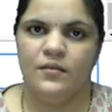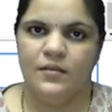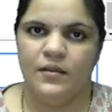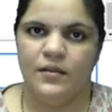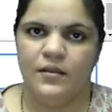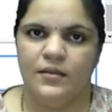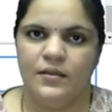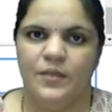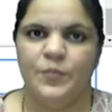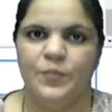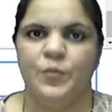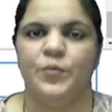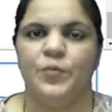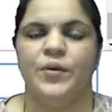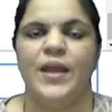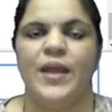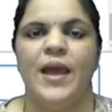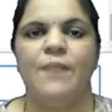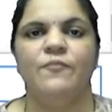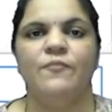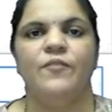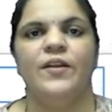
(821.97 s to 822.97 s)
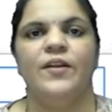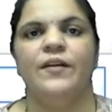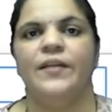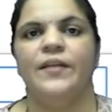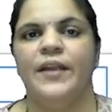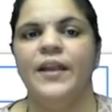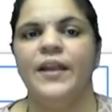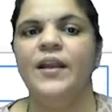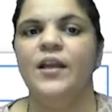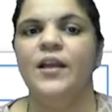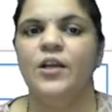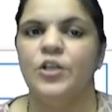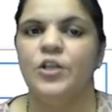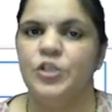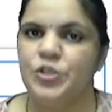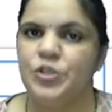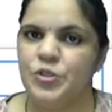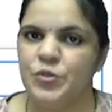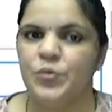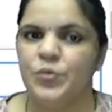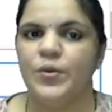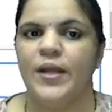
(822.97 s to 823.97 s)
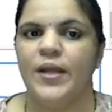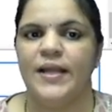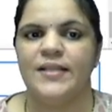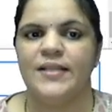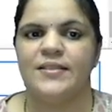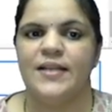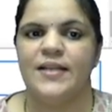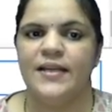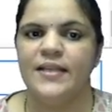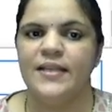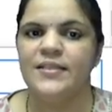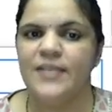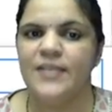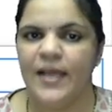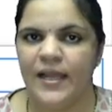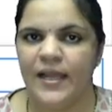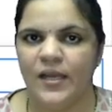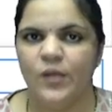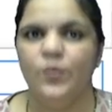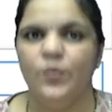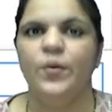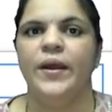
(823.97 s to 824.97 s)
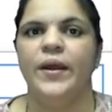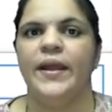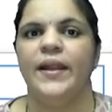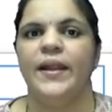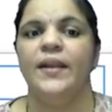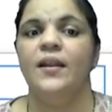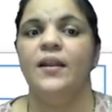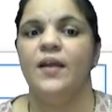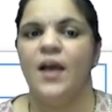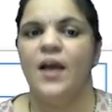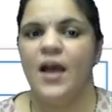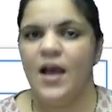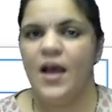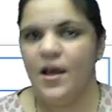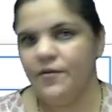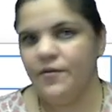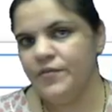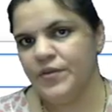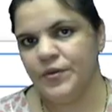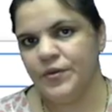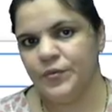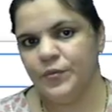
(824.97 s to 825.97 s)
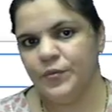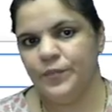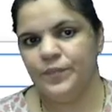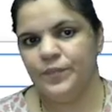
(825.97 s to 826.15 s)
the program will read 2 lines, that is hello and how are you.